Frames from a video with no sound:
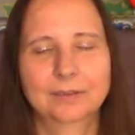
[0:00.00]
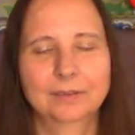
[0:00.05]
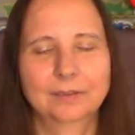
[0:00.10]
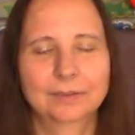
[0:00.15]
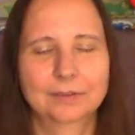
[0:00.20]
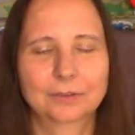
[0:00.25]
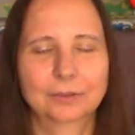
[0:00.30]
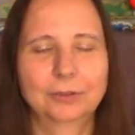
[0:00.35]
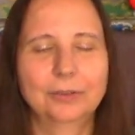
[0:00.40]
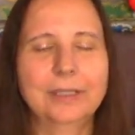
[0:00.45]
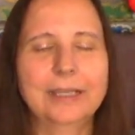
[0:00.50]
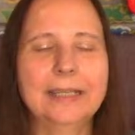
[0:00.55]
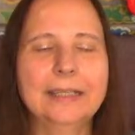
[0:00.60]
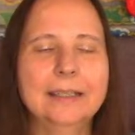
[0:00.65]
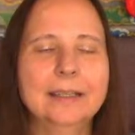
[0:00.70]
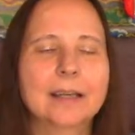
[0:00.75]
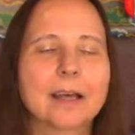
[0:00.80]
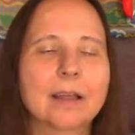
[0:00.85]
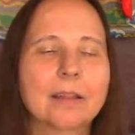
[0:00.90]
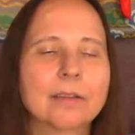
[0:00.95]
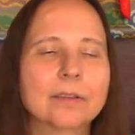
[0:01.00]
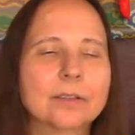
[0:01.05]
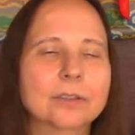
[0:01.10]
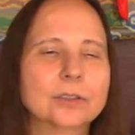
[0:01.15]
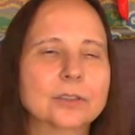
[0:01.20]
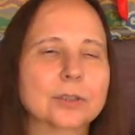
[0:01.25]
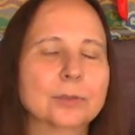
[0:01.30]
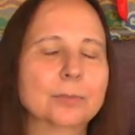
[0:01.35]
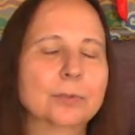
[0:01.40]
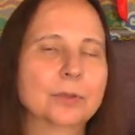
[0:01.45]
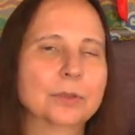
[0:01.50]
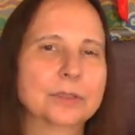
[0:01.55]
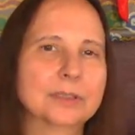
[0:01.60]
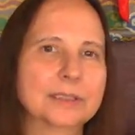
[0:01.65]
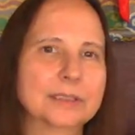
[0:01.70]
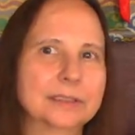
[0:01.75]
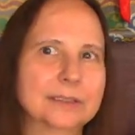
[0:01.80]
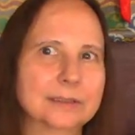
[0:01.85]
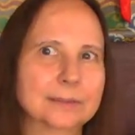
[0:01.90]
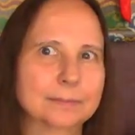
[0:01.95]
creating other support
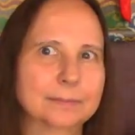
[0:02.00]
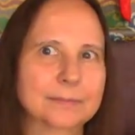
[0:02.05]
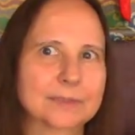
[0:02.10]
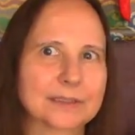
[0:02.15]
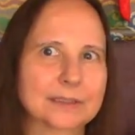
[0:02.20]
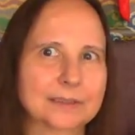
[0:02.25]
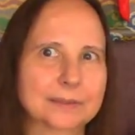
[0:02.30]
systems.